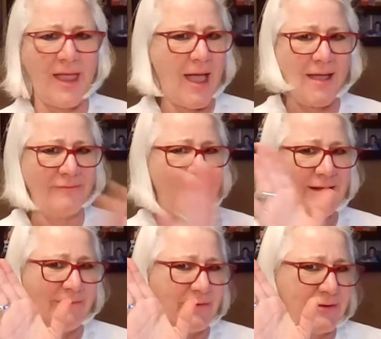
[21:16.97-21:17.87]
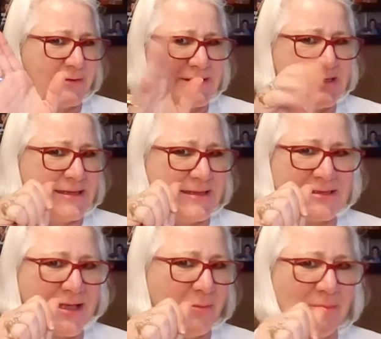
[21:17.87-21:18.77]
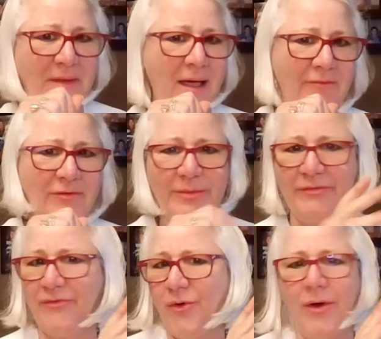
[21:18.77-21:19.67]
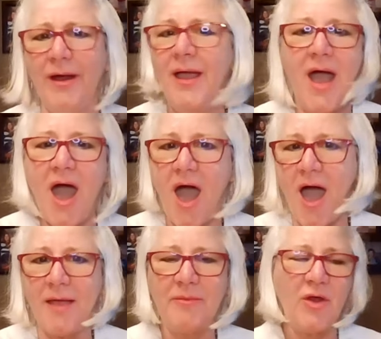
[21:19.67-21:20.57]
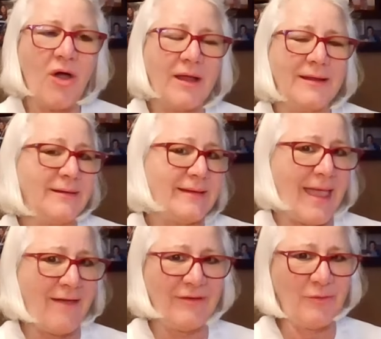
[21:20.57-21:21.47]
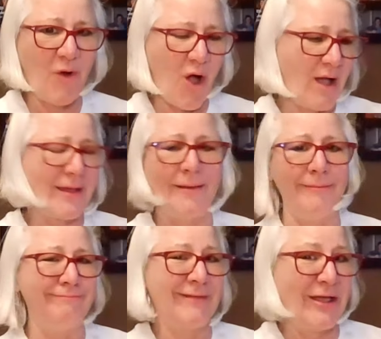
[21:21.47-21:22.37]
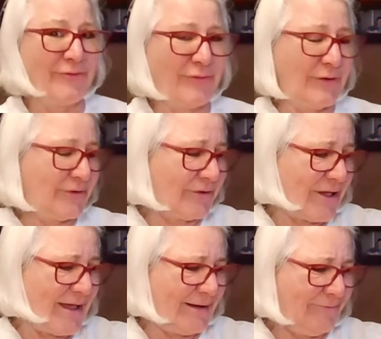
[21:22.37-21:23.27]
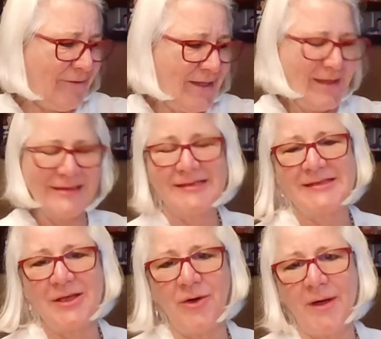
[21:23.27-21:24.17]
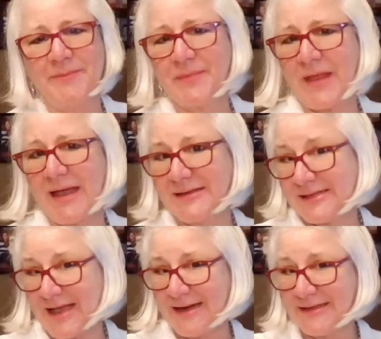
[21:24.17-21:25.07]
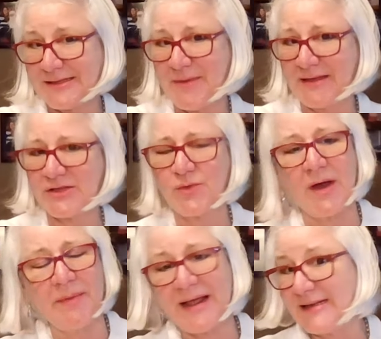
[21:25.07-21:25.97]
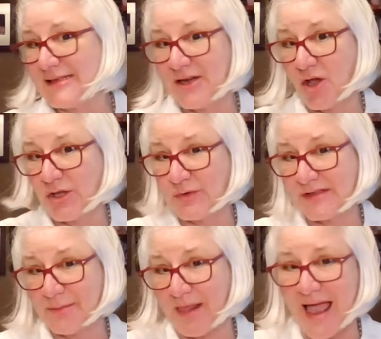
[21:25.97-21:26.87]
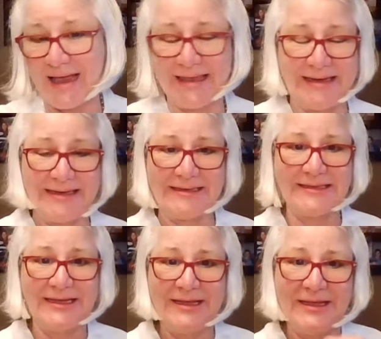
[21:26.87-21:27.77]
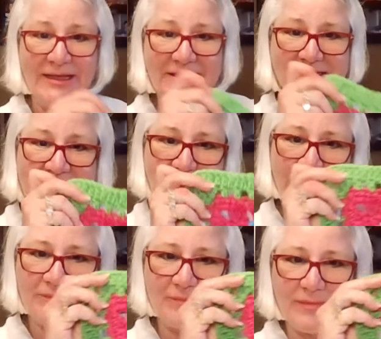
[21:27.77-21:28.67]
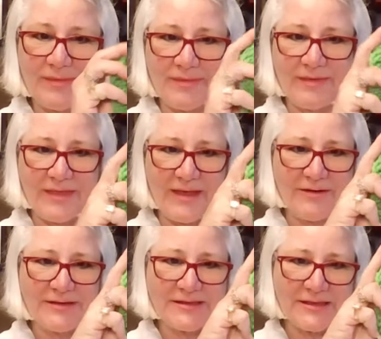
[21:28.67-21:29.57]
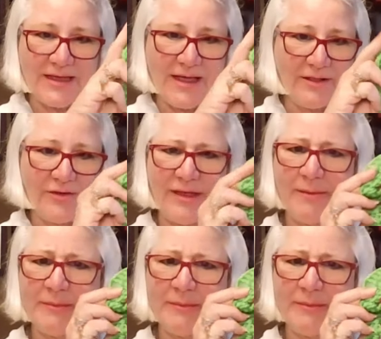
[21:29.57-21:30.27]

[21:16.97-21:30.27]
I've never seen this album cover before. I'm not into heavy rock. I'm a country girl, kind of. So I decided to make a square, but I did not use the black in it. So there is the color there.